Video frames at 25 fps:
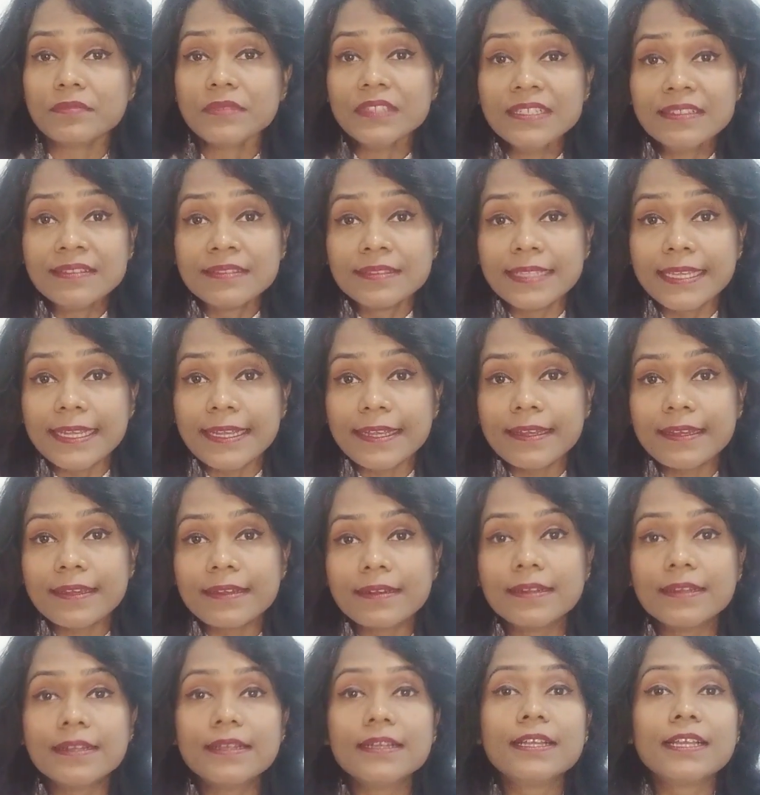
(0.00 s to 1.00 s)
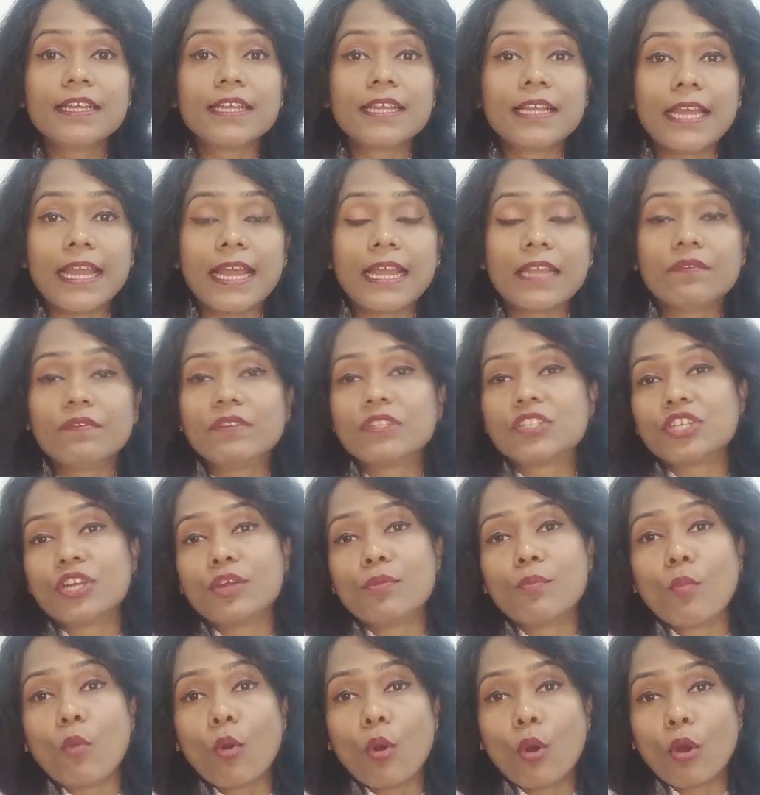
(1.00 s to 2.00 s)
there and which are
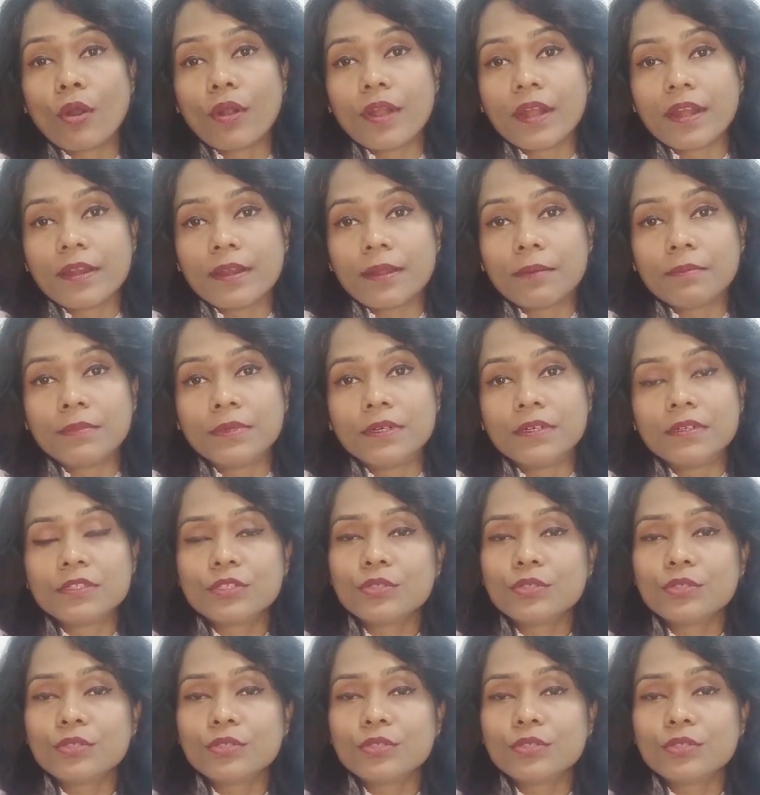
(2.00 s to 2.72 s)
more in number.